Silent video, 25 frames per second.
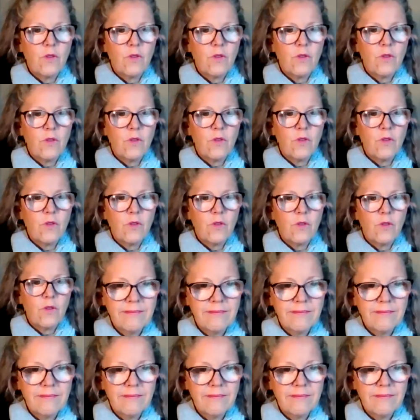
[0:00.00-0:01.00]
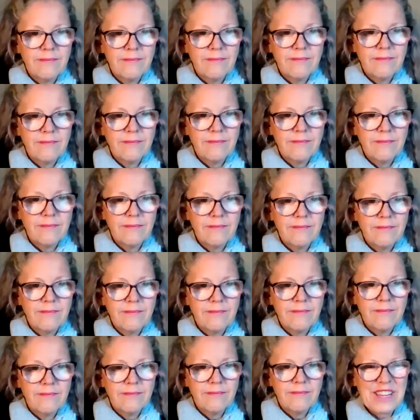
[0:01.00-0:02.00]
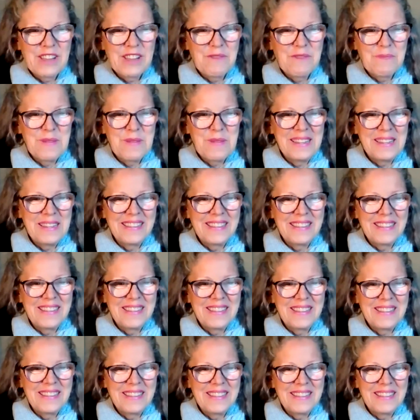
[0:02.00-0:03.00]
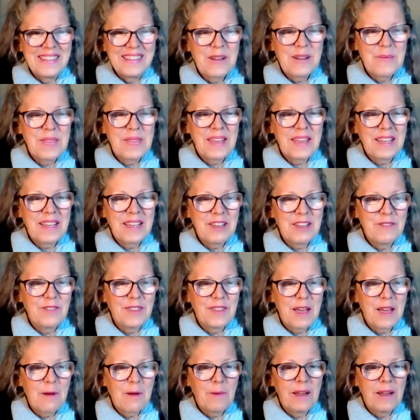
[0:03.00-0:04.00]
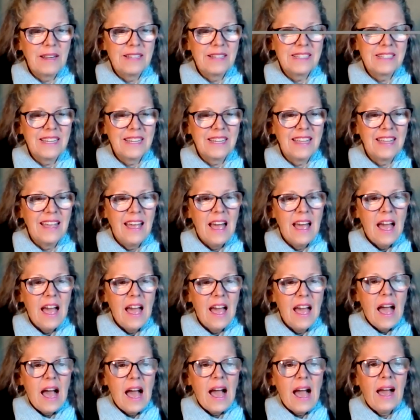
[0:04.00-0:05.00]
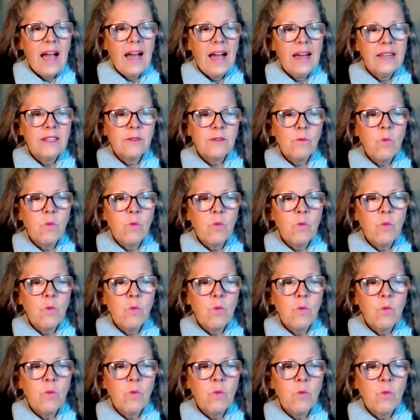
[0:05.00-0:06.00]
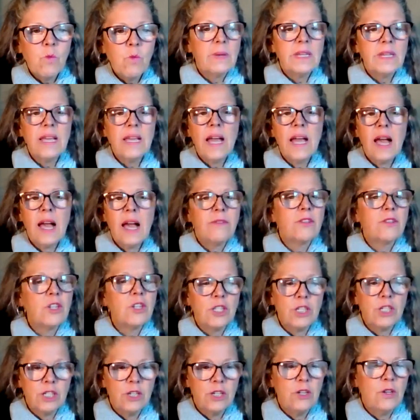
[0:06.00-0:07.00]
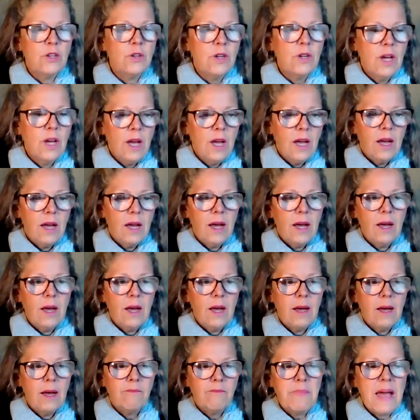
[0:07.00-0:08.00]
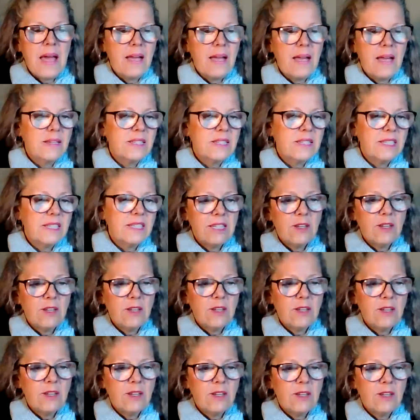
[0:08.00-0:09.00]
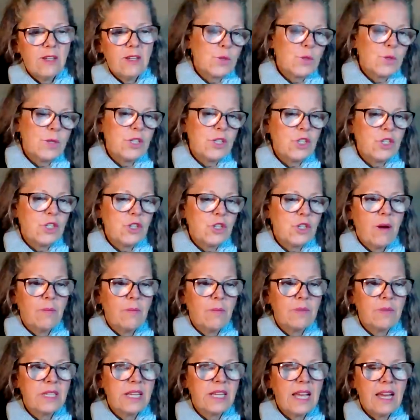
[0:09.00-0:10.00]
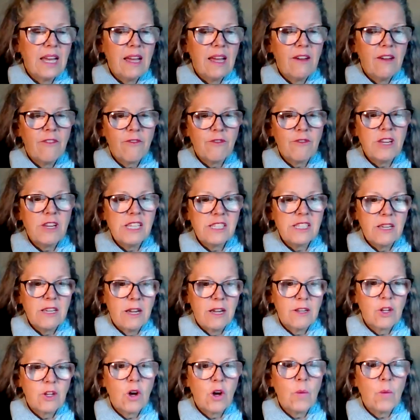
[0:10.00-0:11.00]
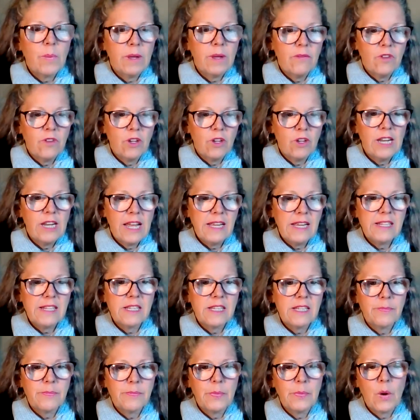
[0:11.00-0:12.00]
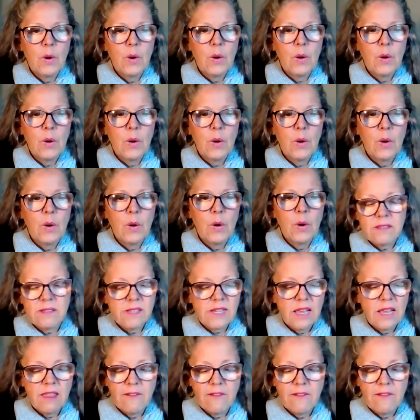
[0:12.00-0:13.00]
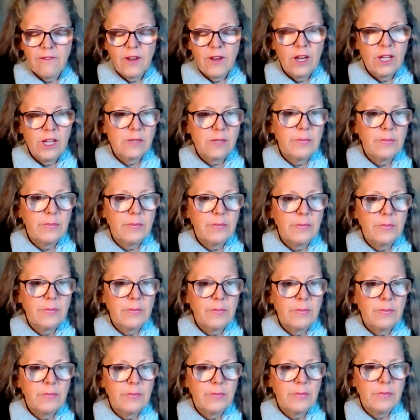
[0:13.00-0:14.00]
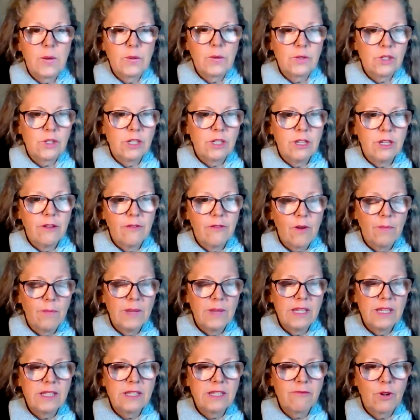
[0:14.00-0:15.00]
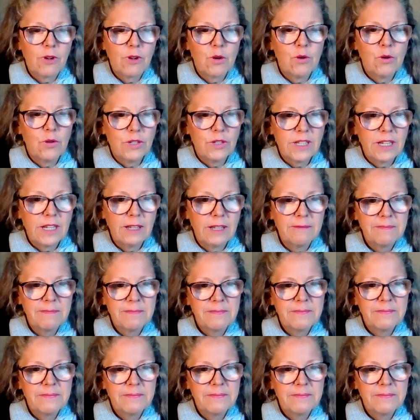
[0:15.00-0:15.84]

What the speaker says: your life. Save money at the same time. Thank you for that, Wendy. And what would somebody have to do, beg, steal, borrow, twist your arm to get a free signed copy of your latest book? Just say the first person that responds to you from this recording.